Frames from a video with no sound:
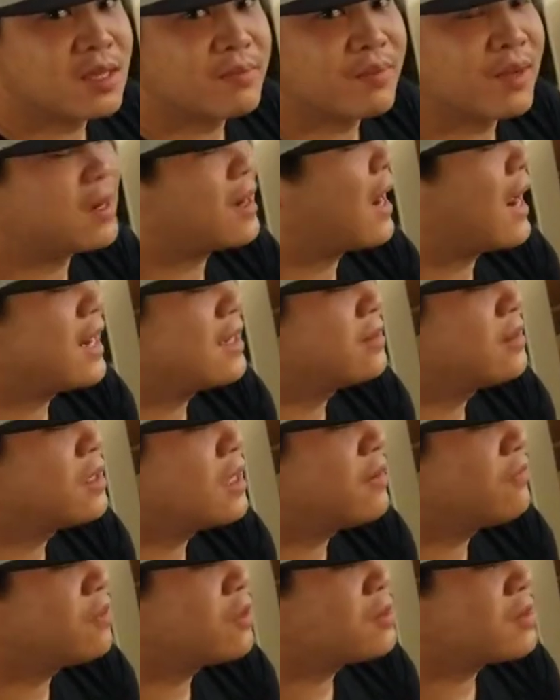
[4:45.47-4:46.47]
But I
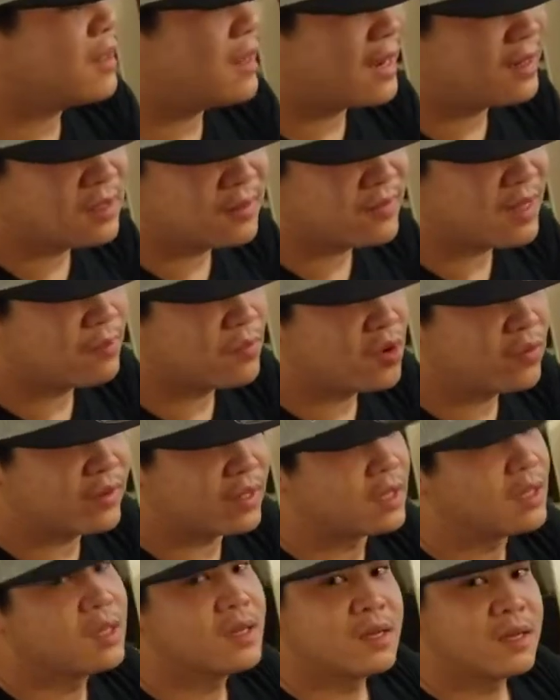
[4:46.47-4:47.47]
love I love that
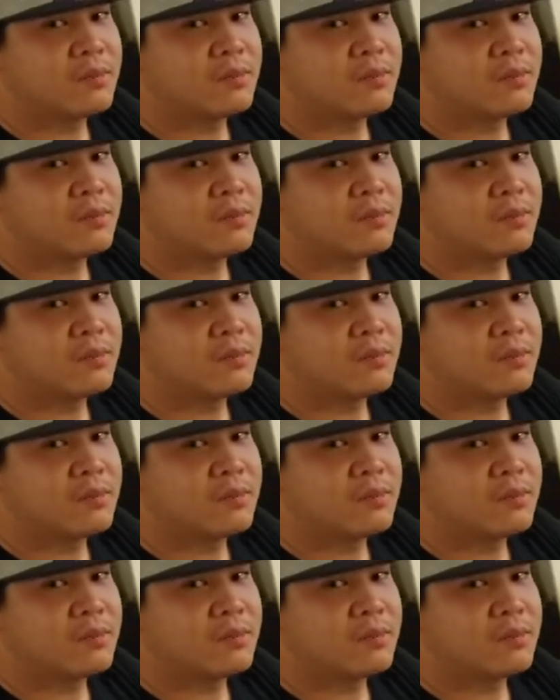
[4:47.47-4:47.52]
movie.